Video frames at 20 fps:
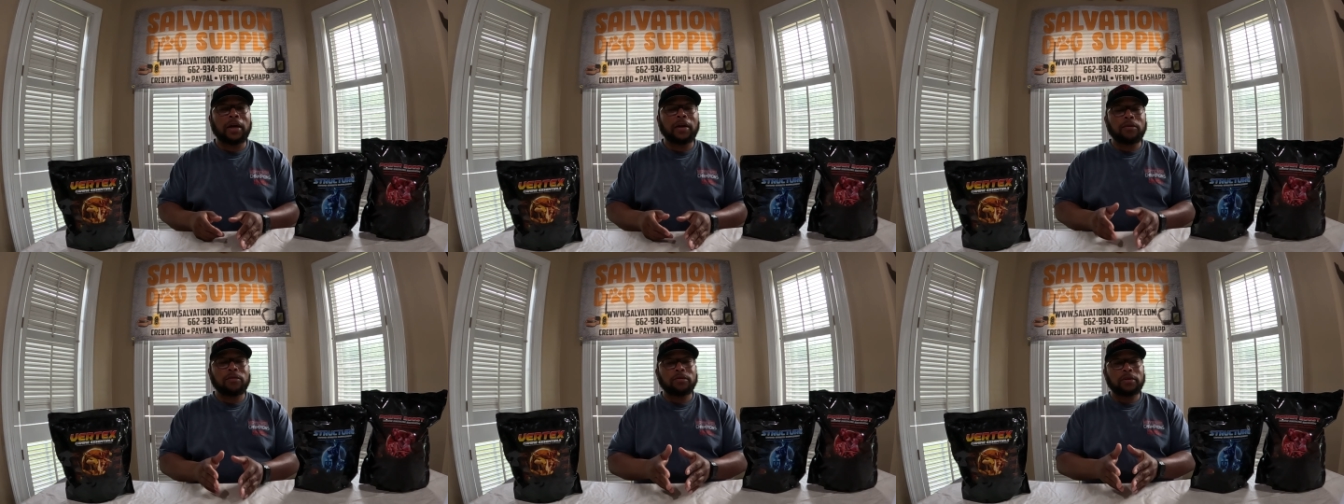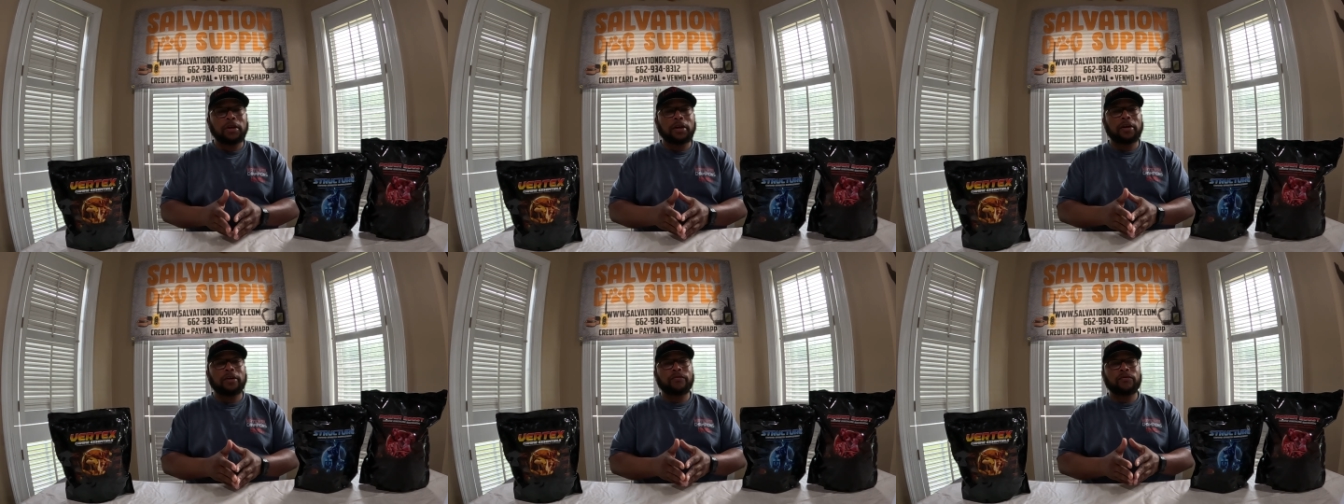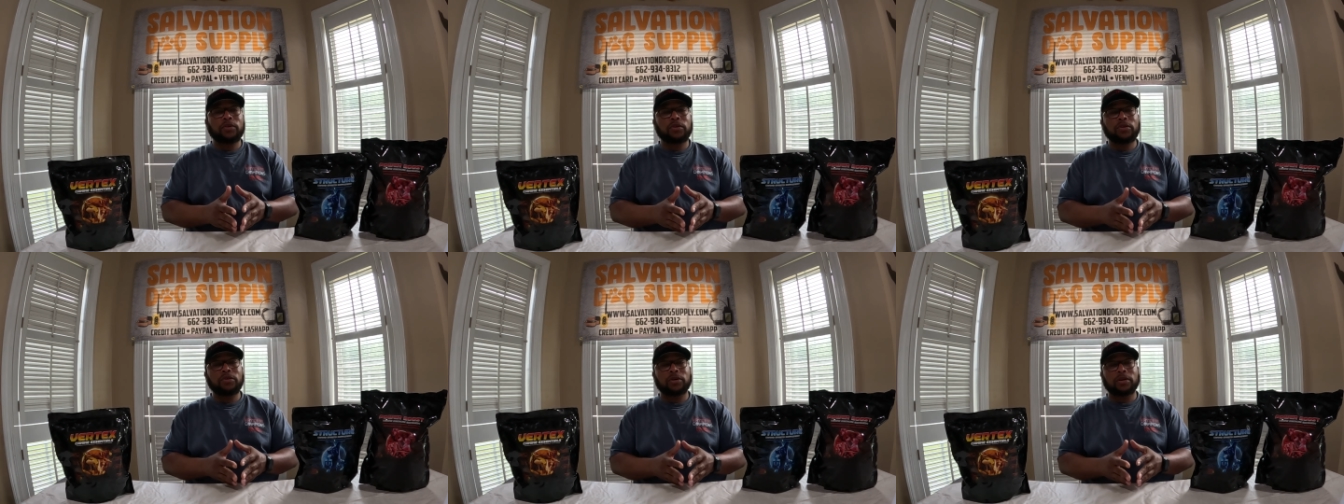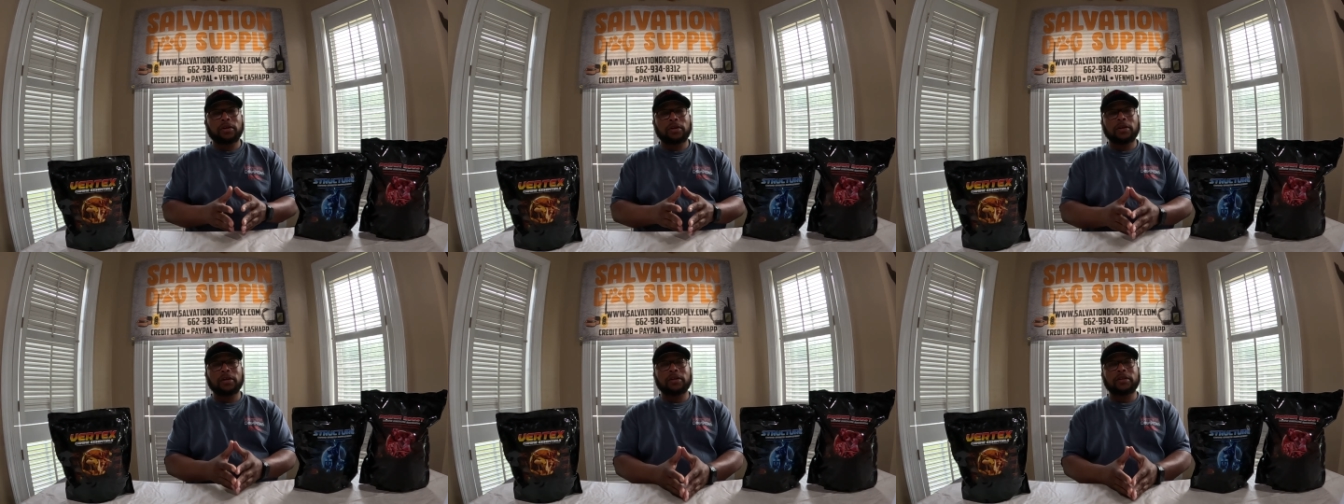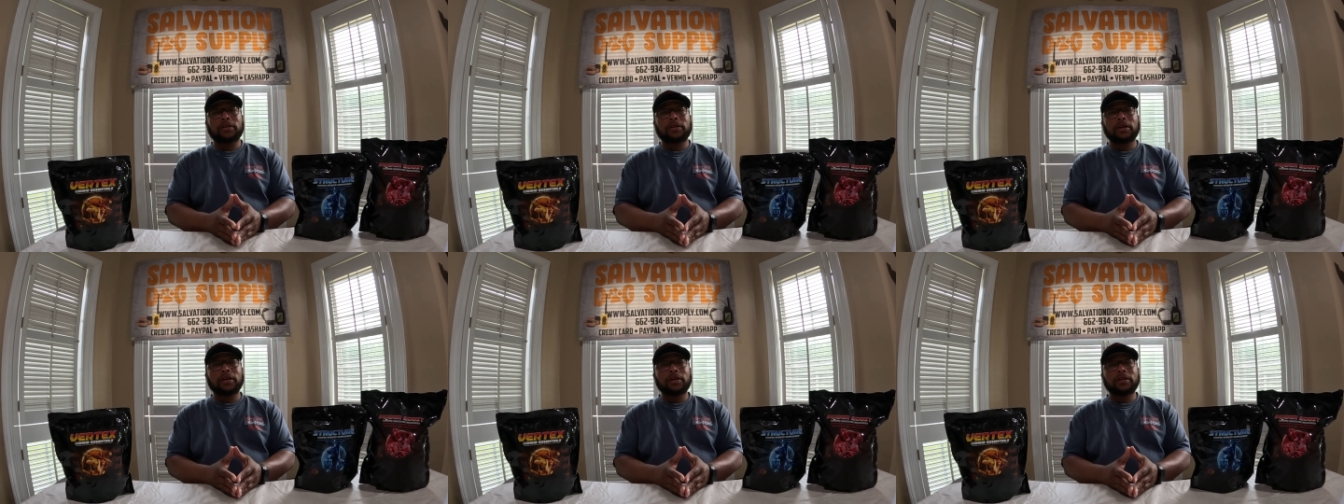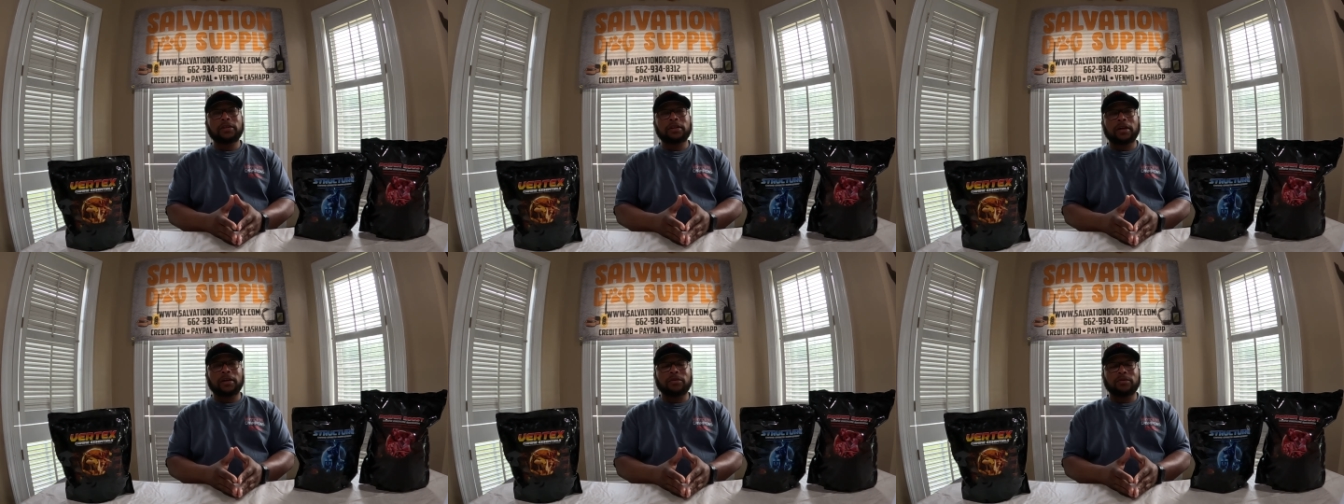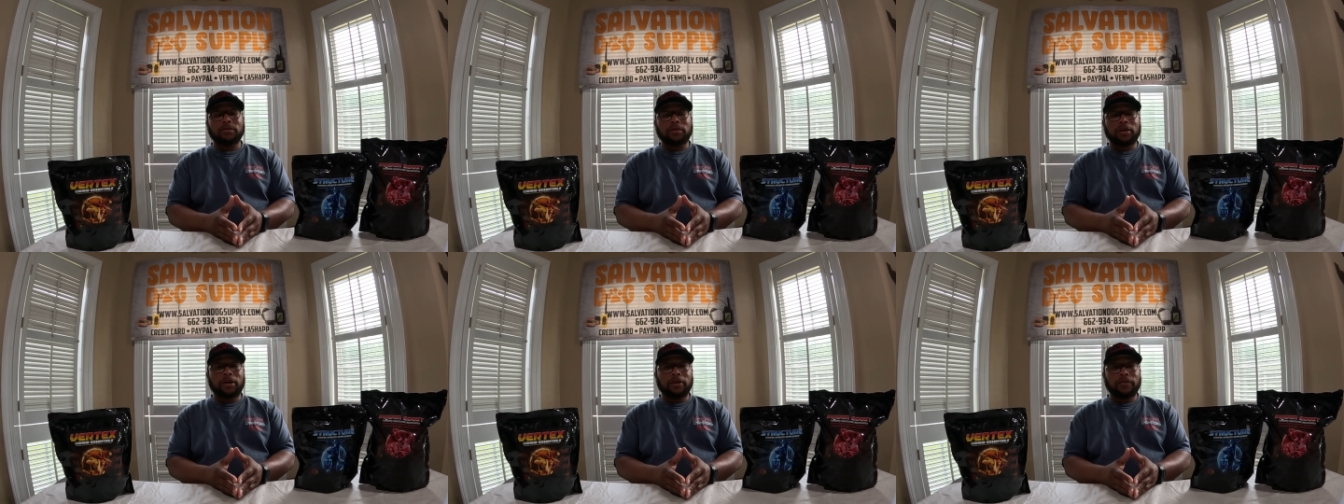I don't care if you're doing hunt tests, I
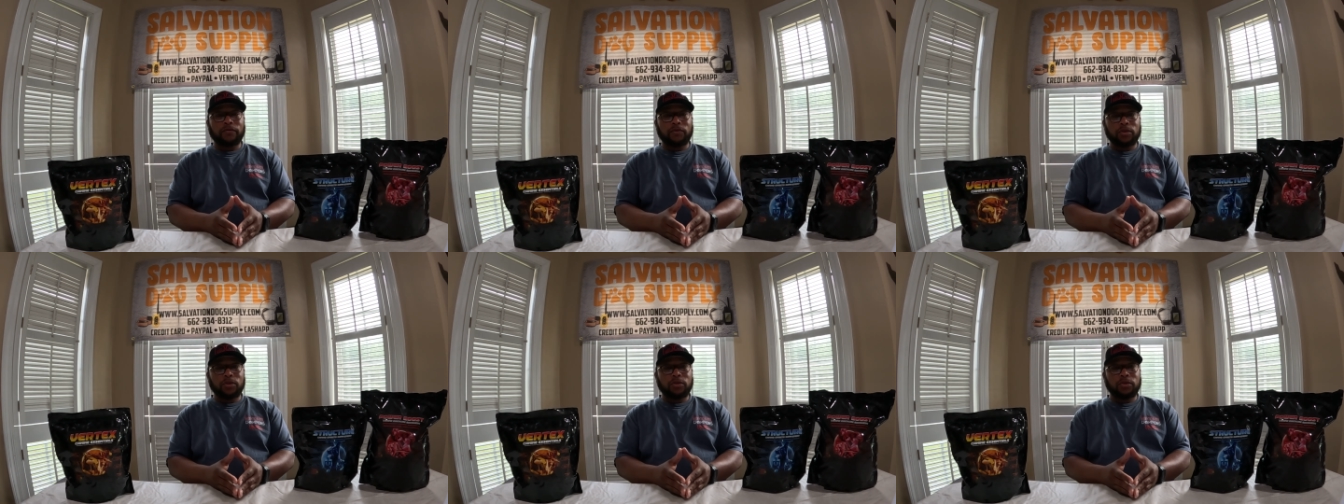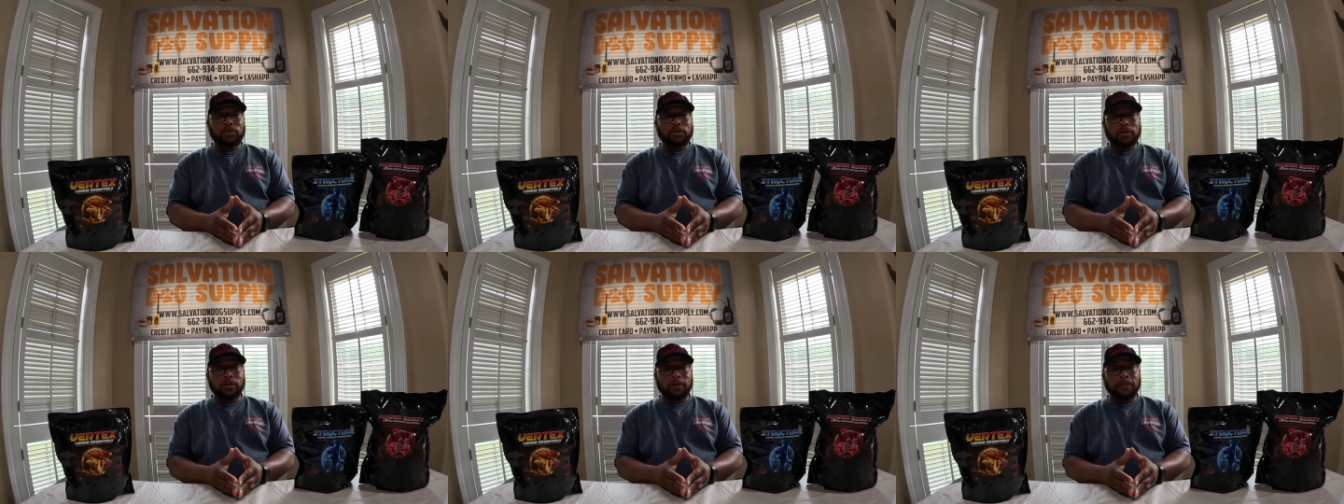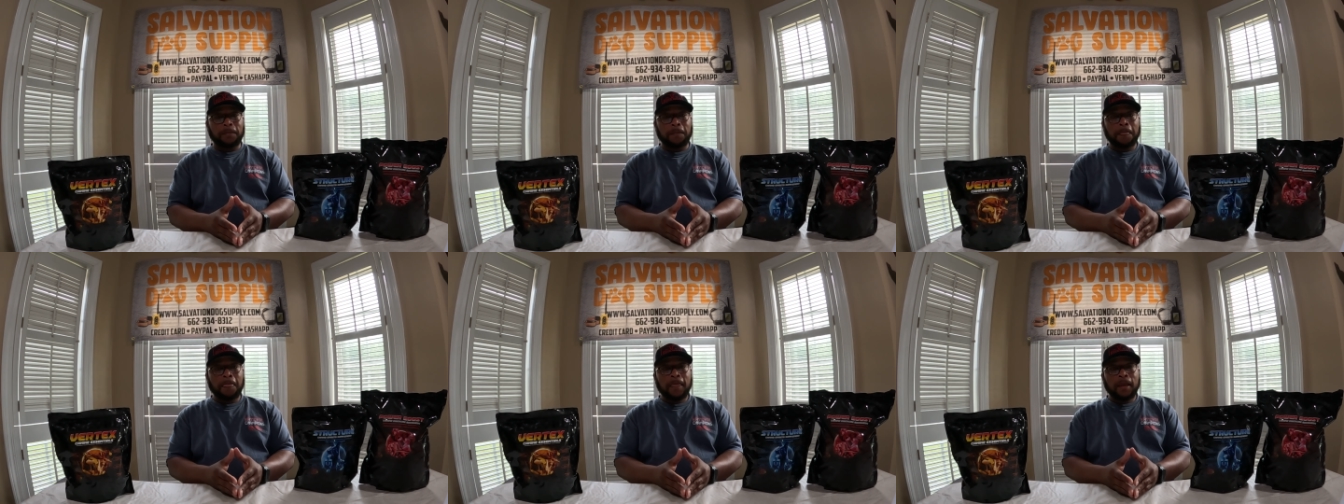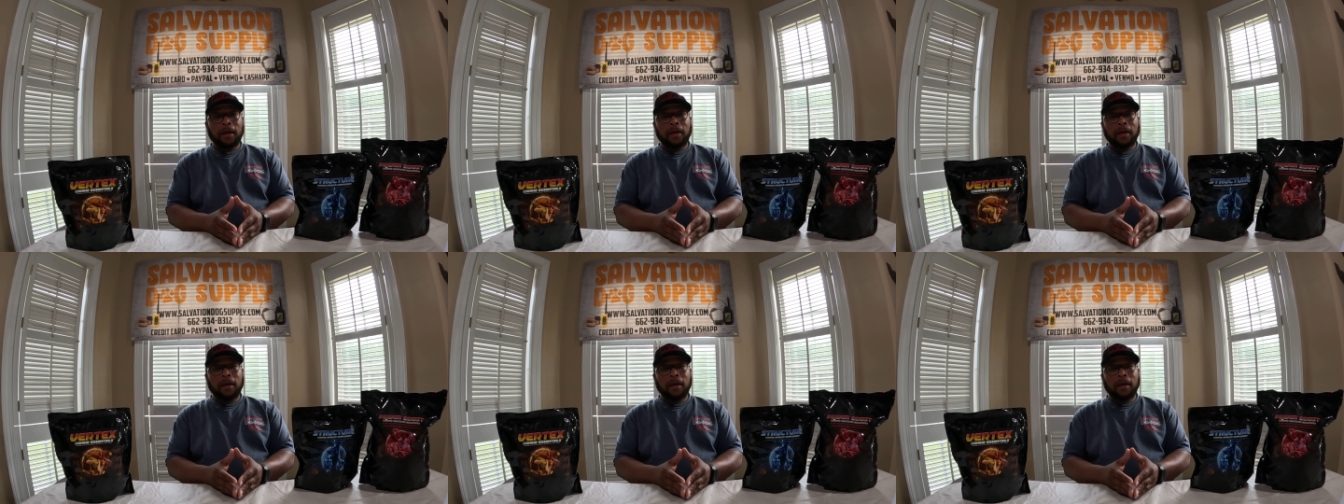don't care if you're doing